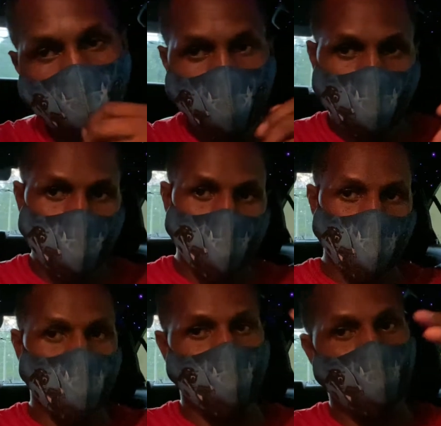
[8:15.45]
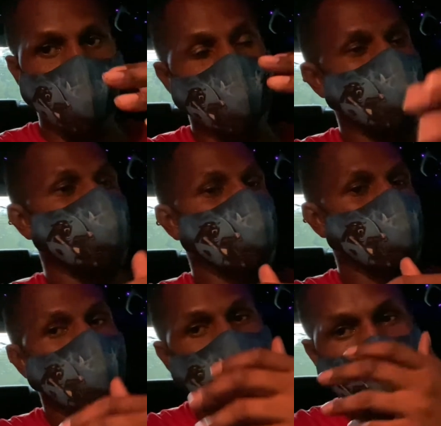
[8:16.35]
What's going on? I know
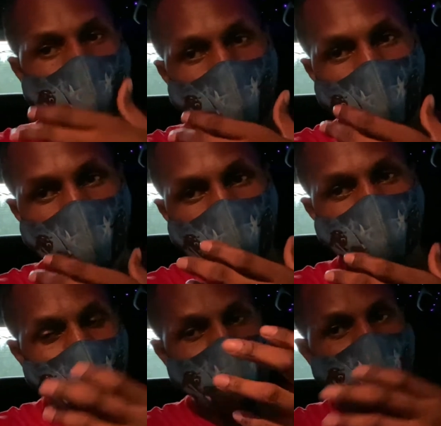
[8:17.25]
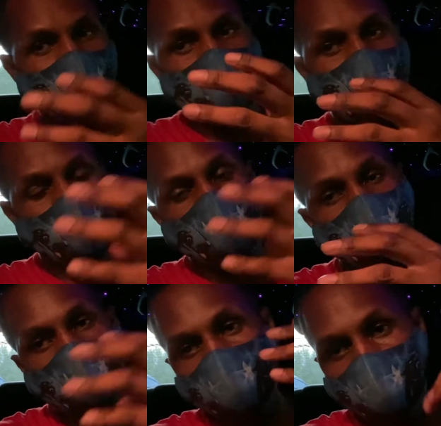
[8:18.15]
I had the mask on because I went
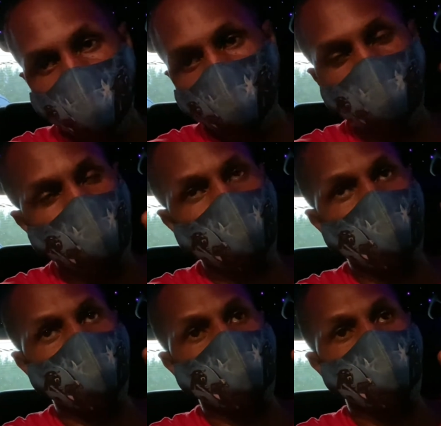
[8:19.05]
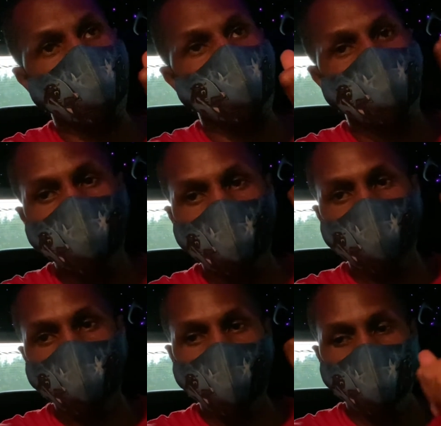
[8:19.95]
to the dentist
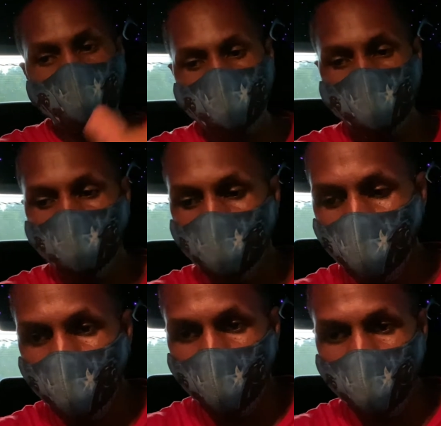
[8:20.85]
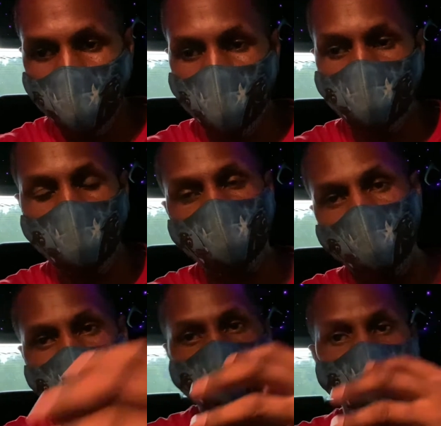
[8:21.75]
yesterday, and what they
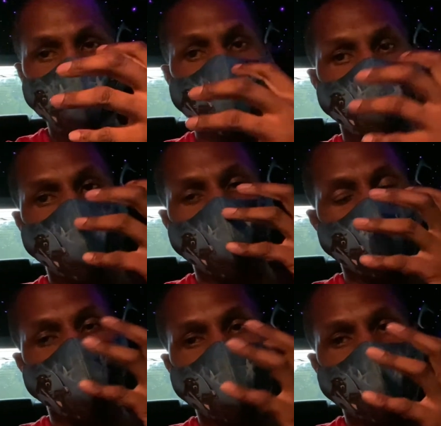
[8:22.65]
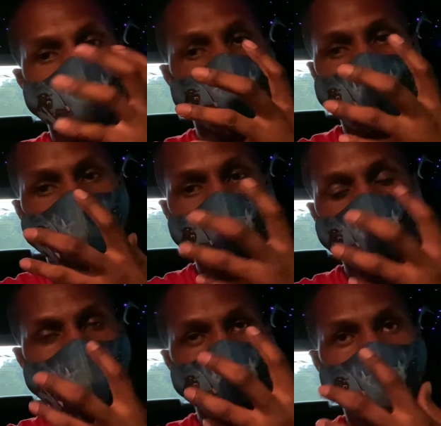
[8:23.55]
gave me is not agreeing
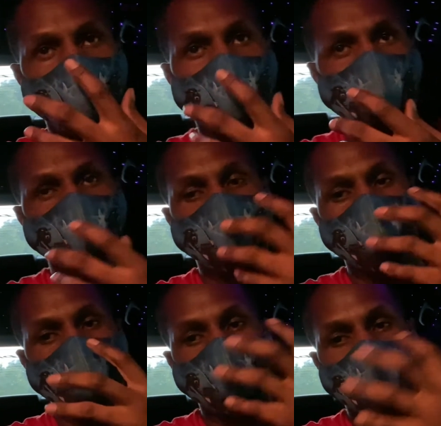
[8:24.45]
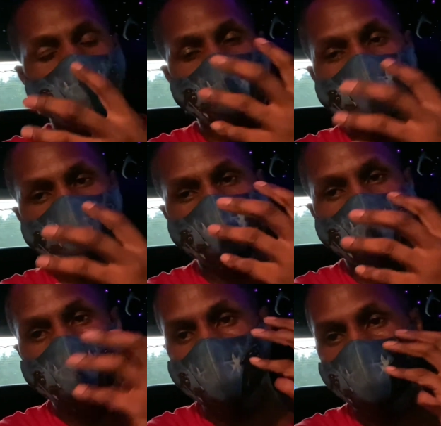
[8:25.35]
with my mouth, so my gums
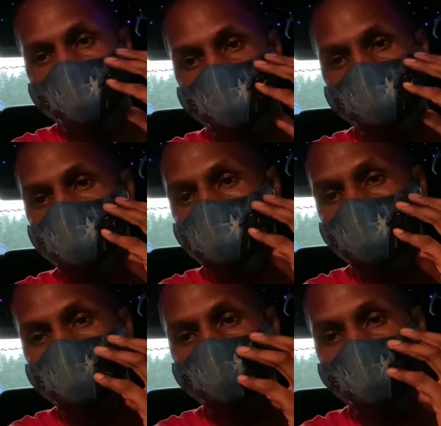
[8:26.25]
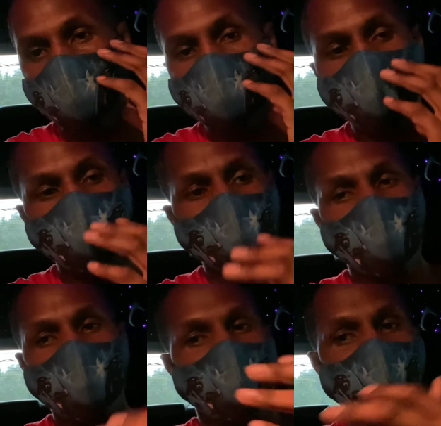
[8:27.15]
are like swollen right here.
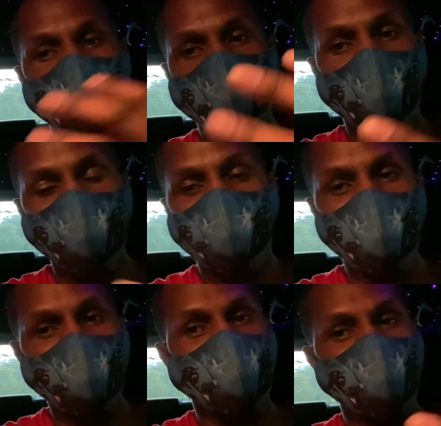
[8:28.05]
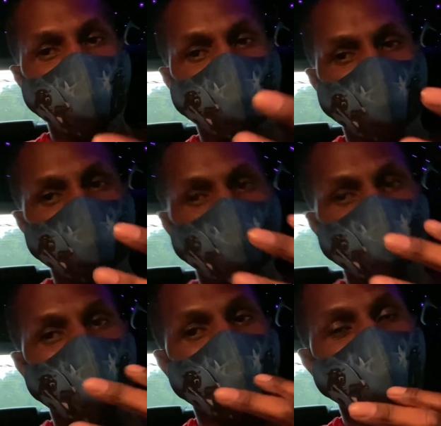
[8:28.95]
I don't want y'all to see it because it look real
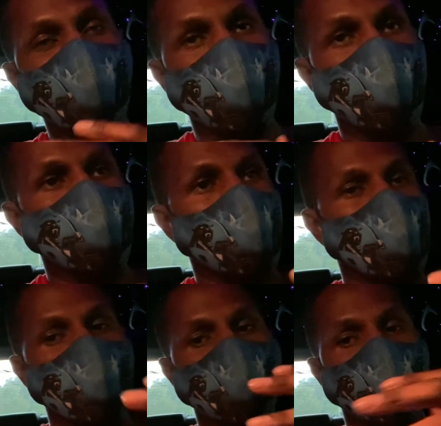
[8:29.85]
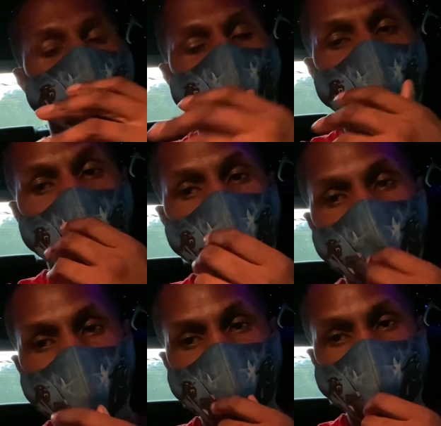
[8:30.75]
nasty, so that's why I got my
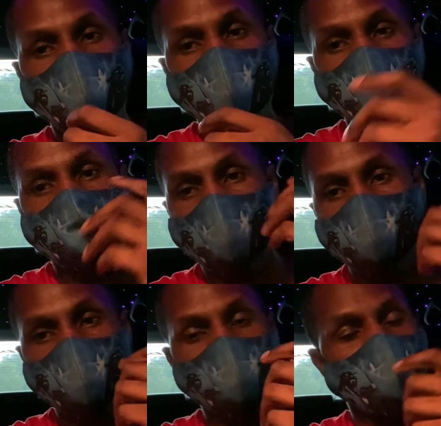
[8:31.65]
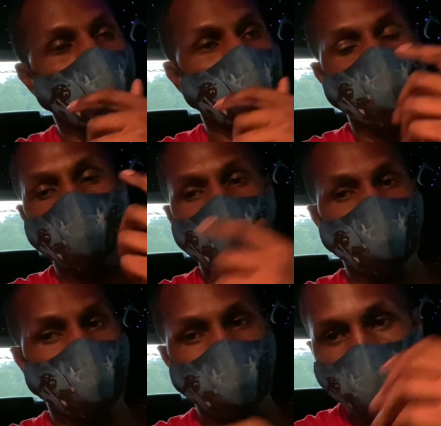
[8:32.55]
mask on to cover it. I have my
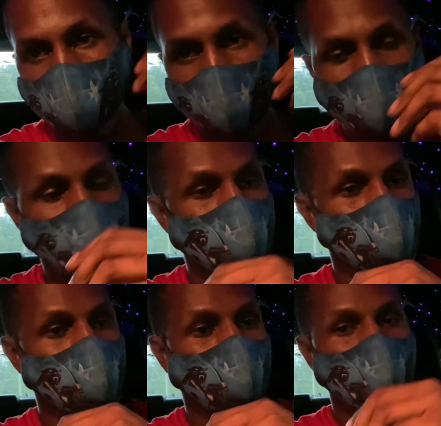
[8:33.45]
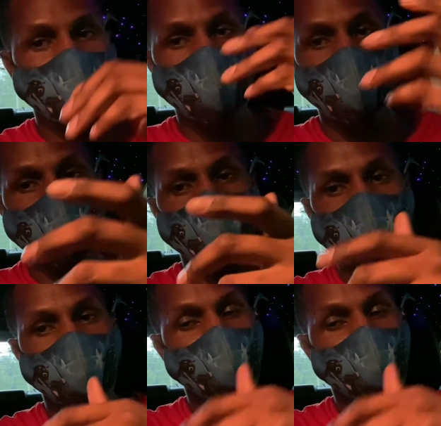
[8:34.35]
mask on all day at work.